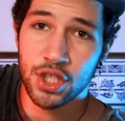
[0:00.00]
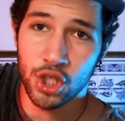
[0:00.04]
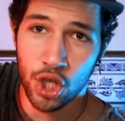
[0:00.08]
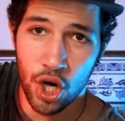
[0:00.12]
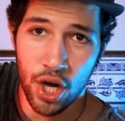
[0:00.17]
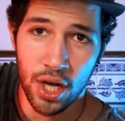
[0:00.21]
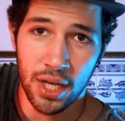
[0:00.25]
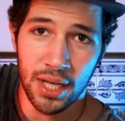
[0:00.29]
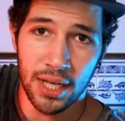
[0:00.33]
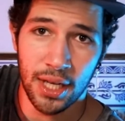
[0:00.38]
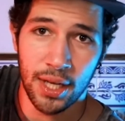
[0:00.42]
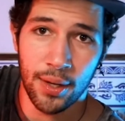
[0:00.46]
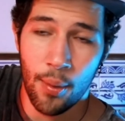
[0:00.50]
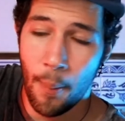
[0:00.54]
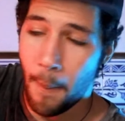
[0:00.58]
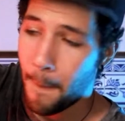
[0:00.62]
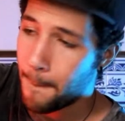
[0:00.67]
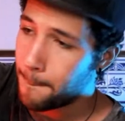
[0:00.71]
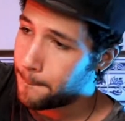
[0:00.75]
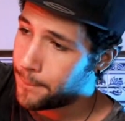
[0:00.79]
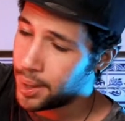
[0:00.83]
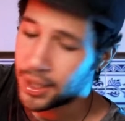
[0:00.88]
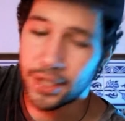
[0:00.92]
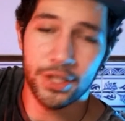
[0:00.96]
currently
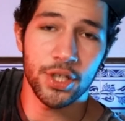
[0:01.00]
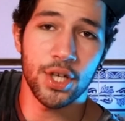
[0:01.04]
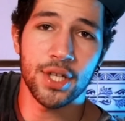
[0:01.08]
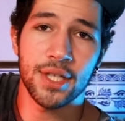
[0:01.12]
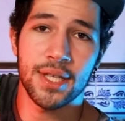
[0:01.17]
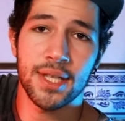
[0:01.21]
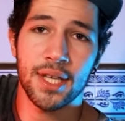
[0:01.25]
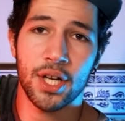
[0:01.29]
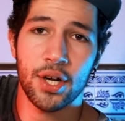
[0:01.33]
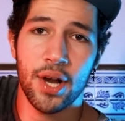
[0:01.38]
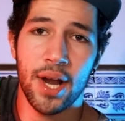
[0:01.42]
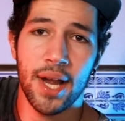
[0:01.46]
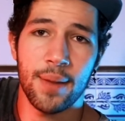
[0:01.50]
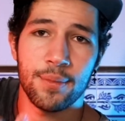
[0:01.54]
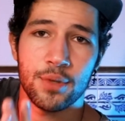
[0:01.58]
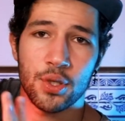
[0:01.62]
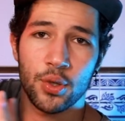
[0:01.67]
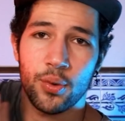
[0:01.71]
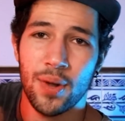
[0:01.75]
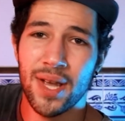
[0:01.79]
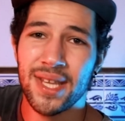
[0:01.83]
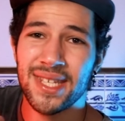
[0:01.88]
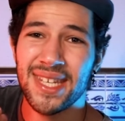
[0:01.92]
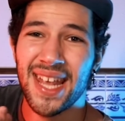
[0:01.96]
built onto the Crane
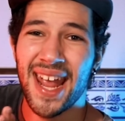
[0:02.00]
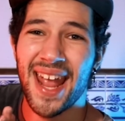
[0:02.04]
M2s,